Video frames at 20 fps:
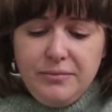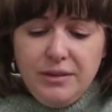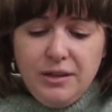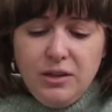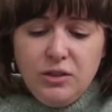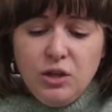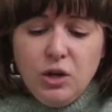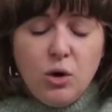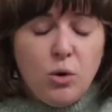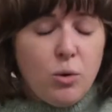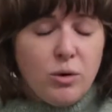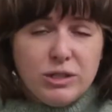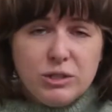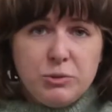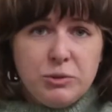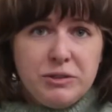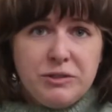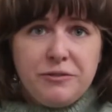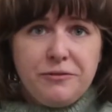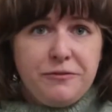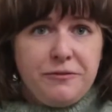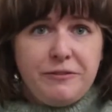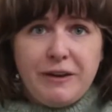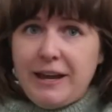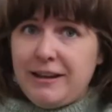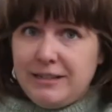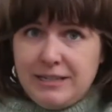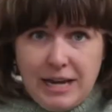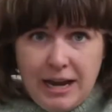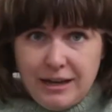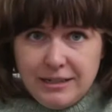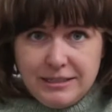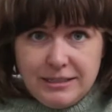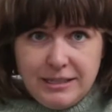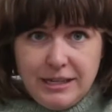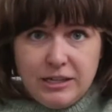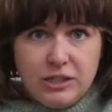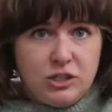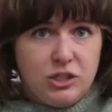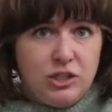the course was
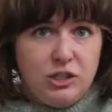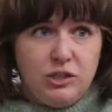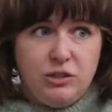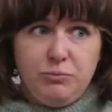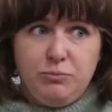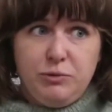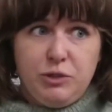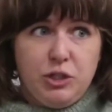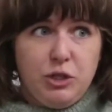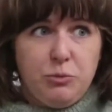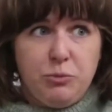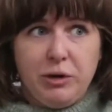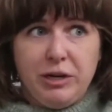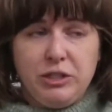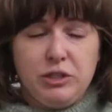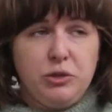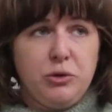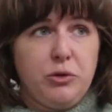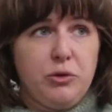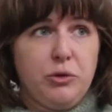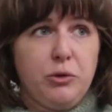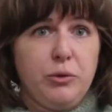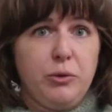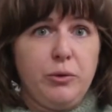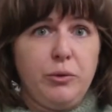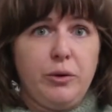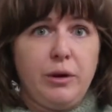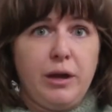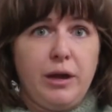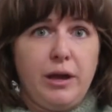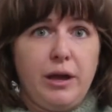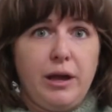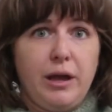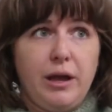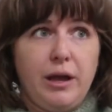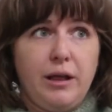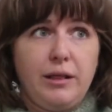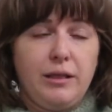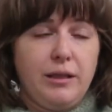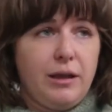fantastic. She brings you through
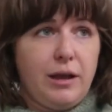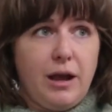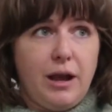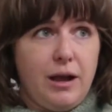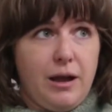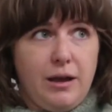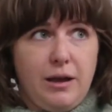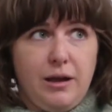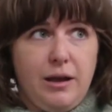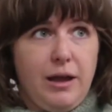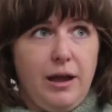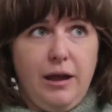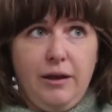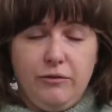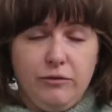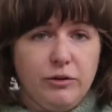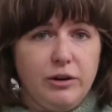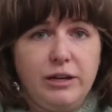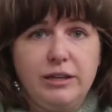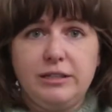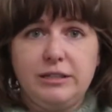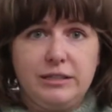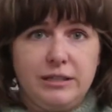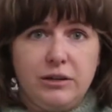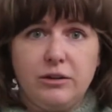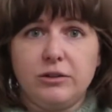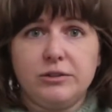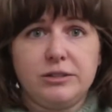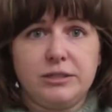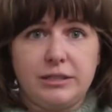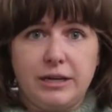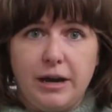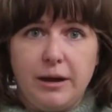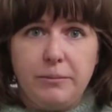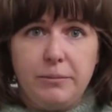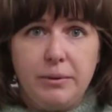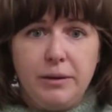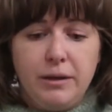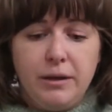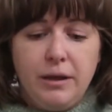every single
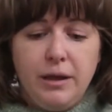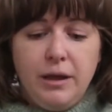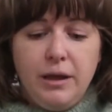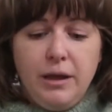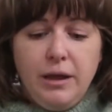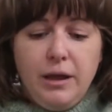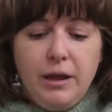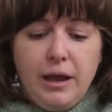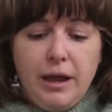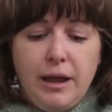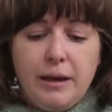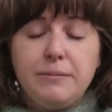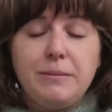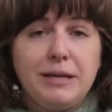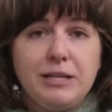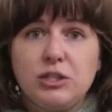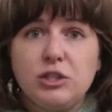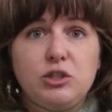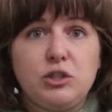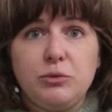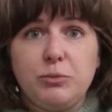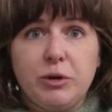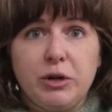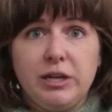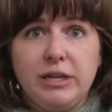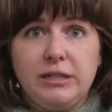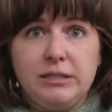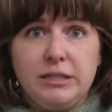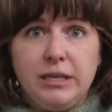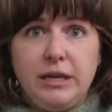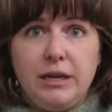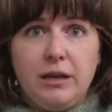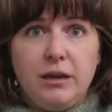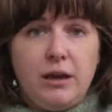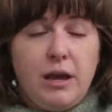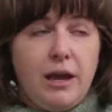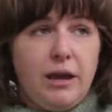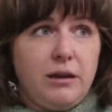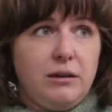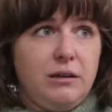step and makes it super easy,
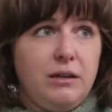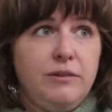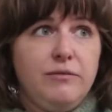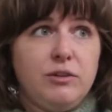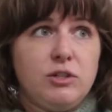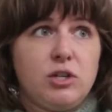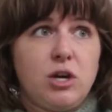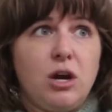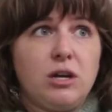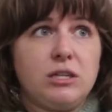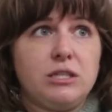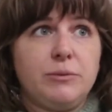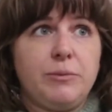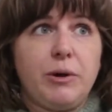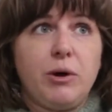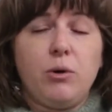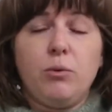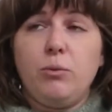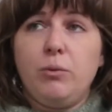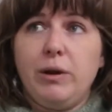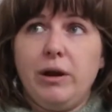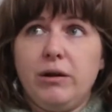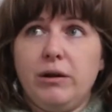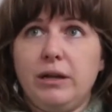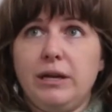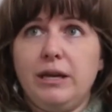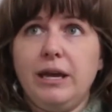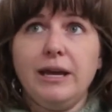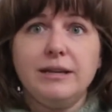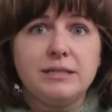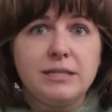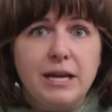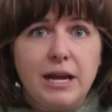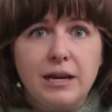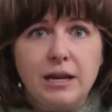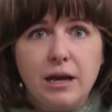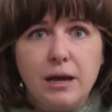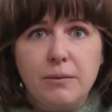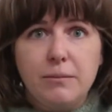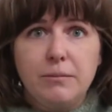and even talks about where to get
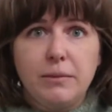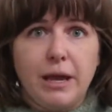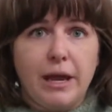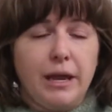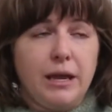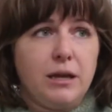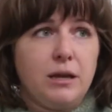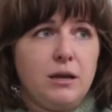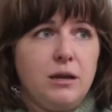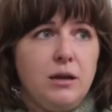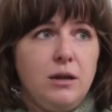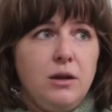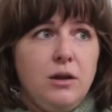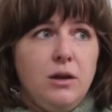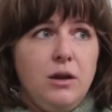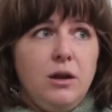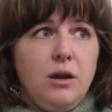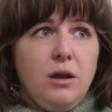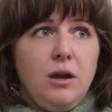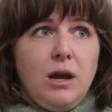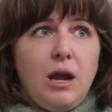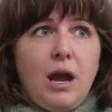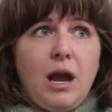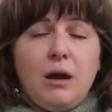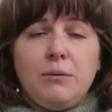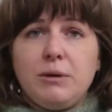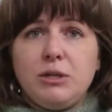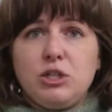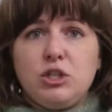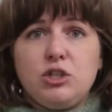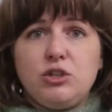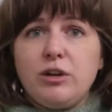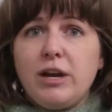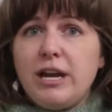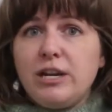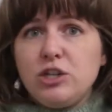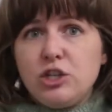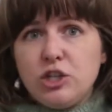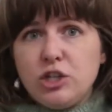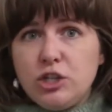denim, like how much
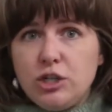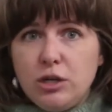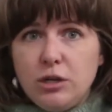stretch